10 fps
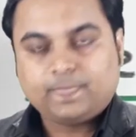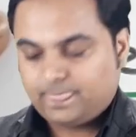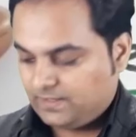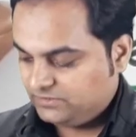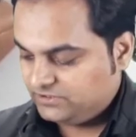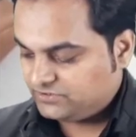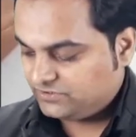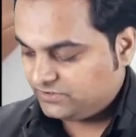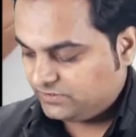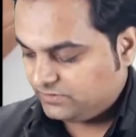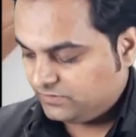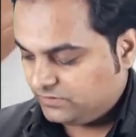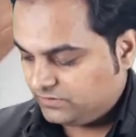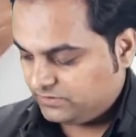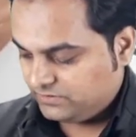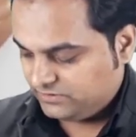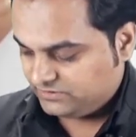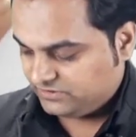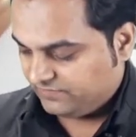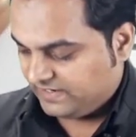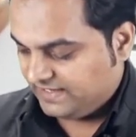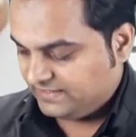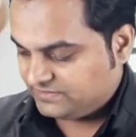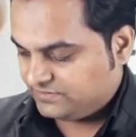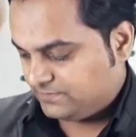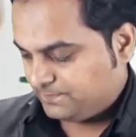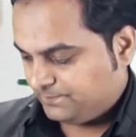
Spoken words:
This is the y-axis.